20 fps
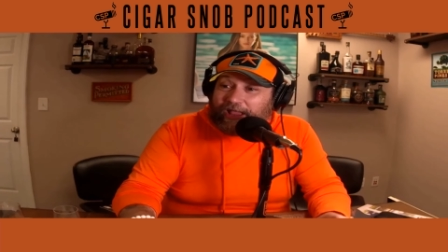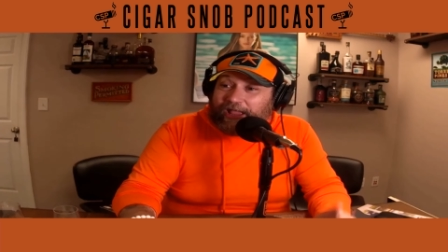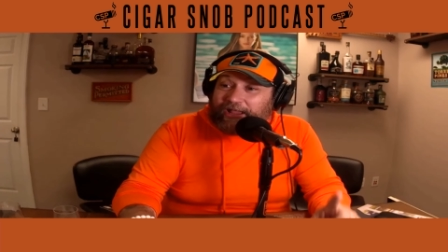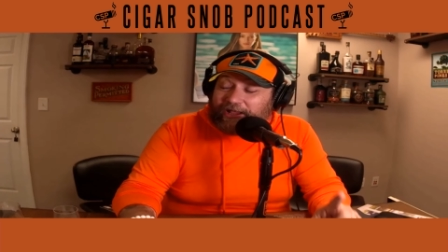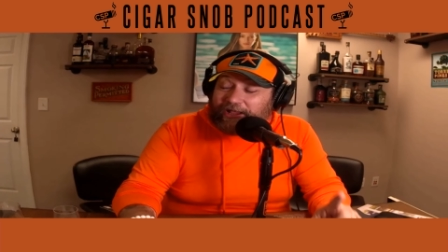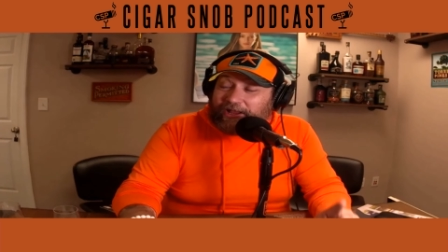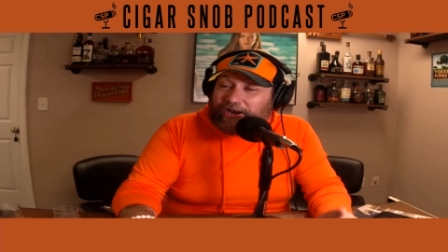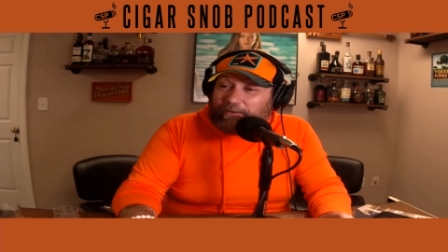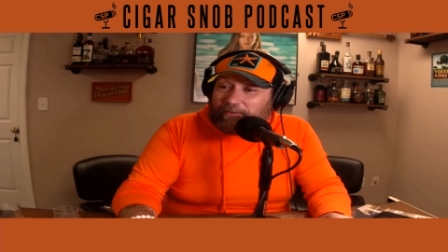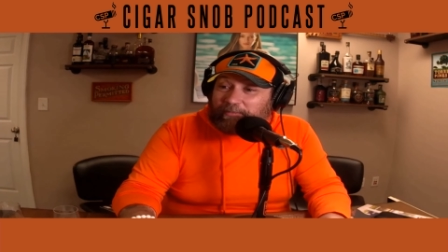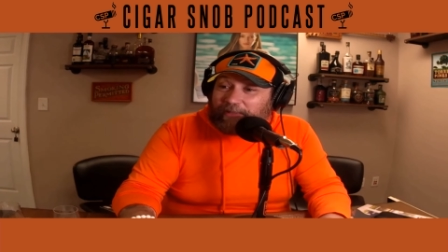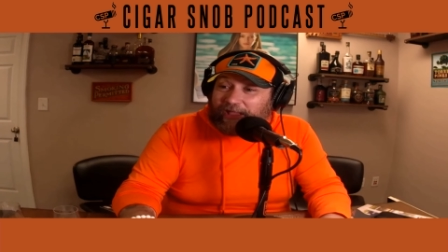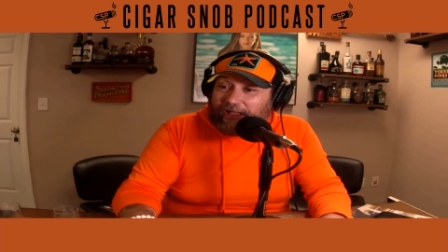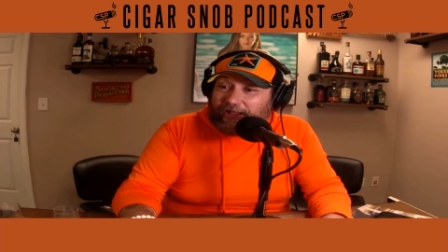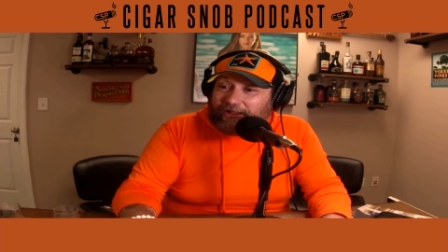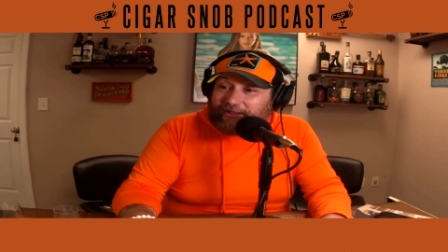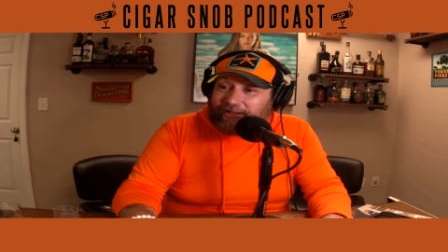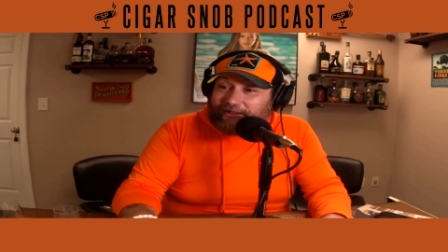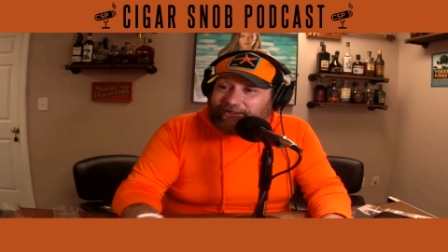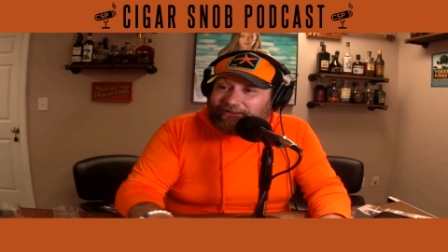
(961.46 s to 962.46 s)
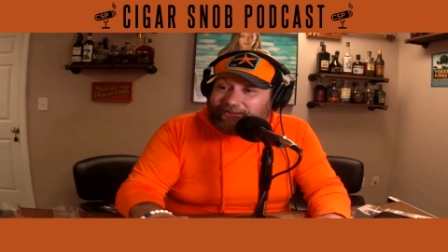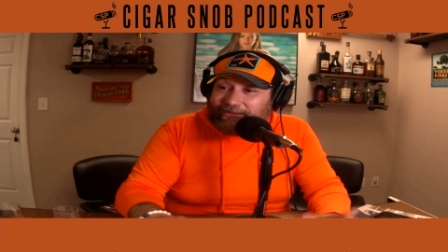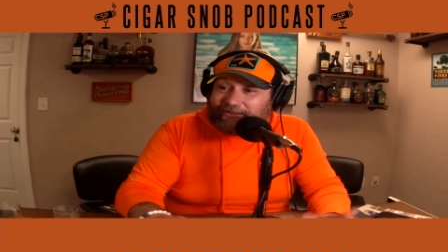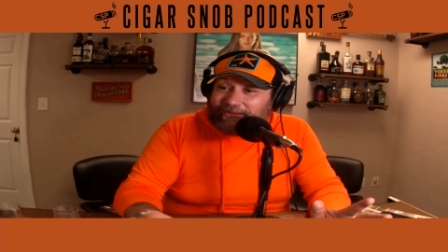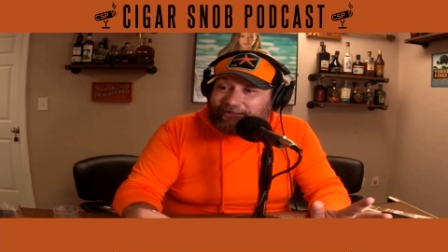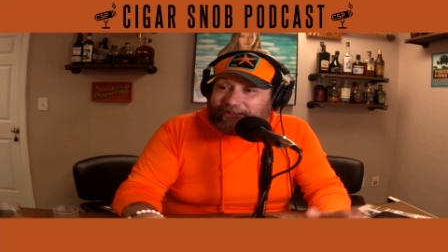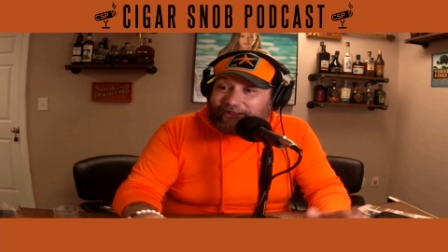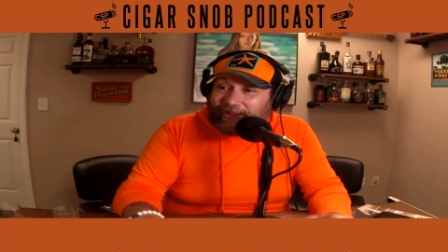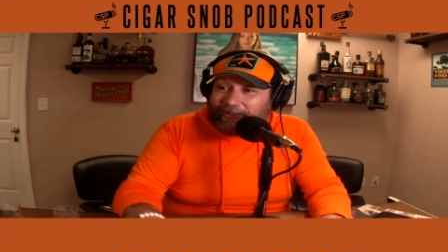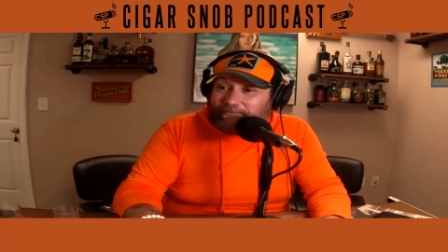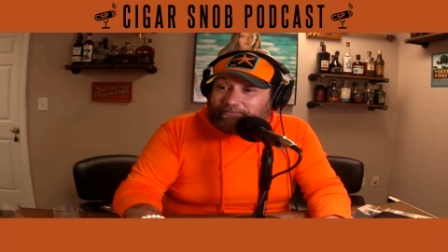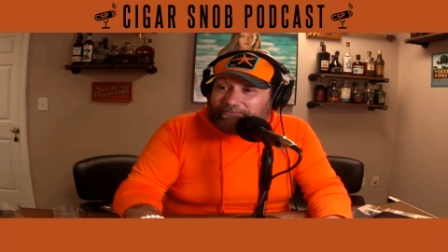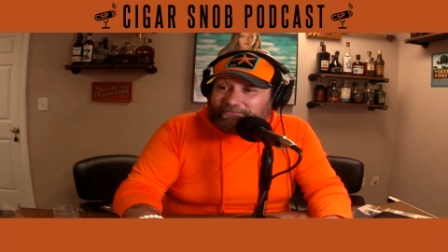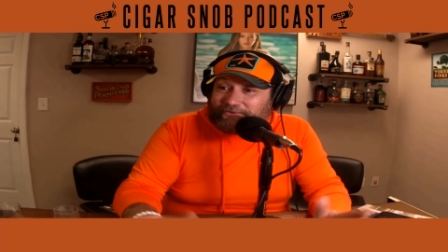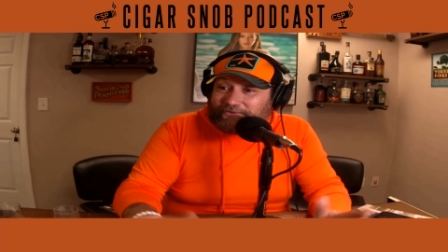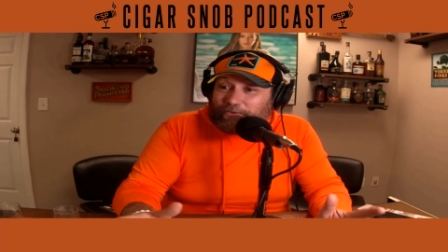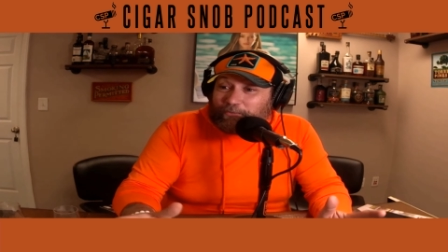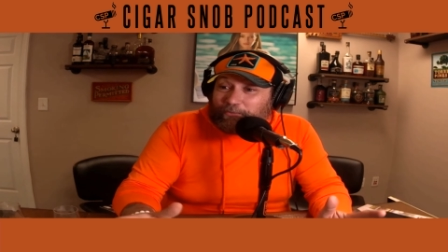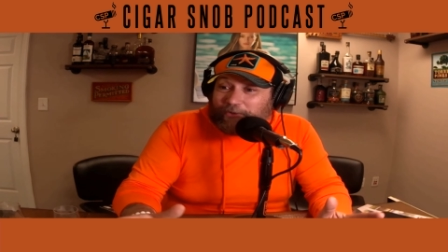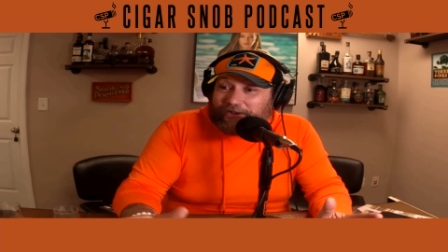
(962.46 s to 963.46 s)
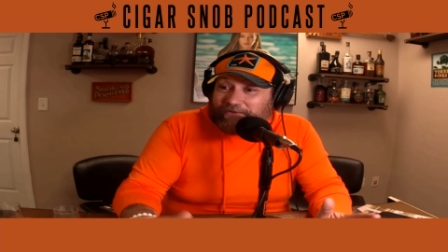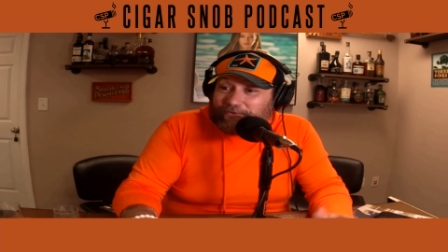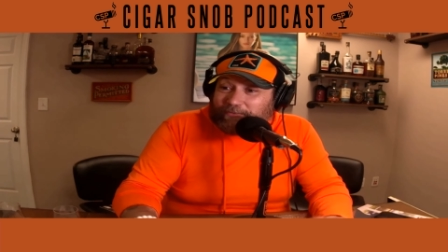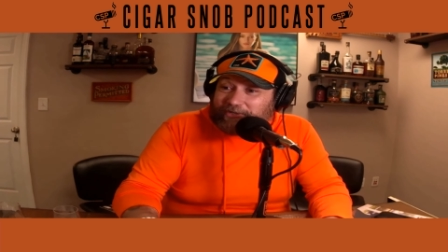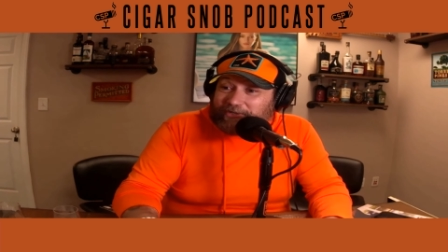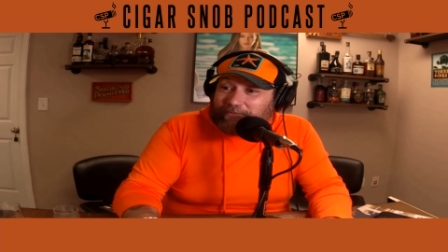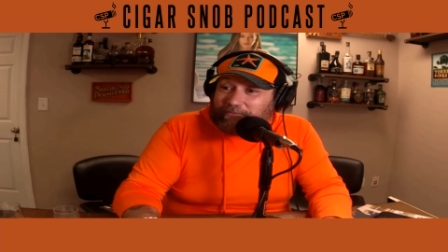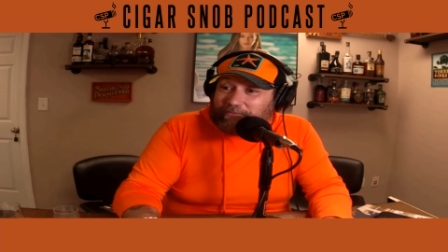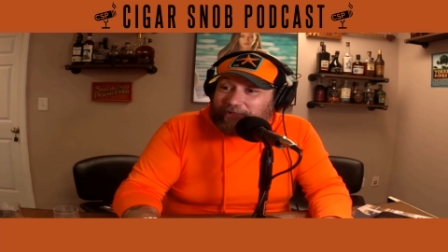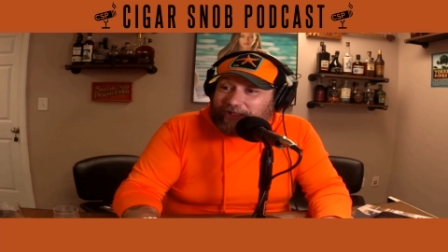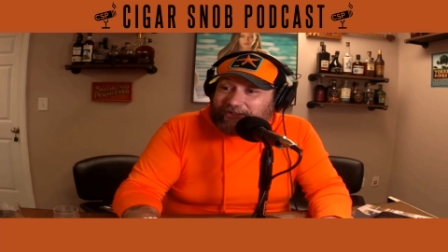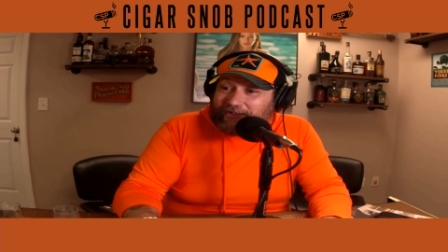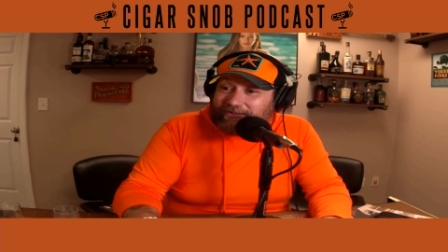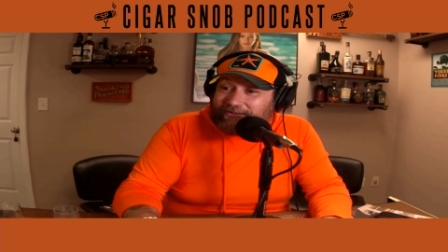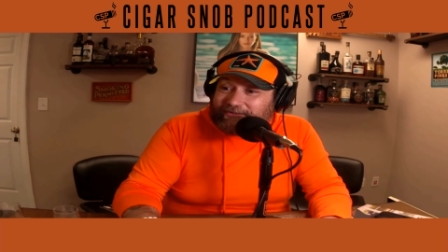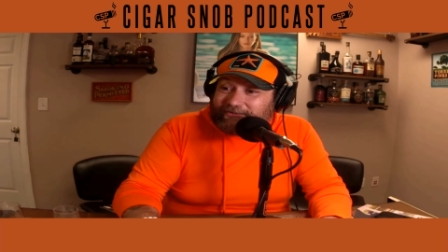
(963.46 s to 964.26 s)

hang on, I'll be back. I'm still waiting for him to come back.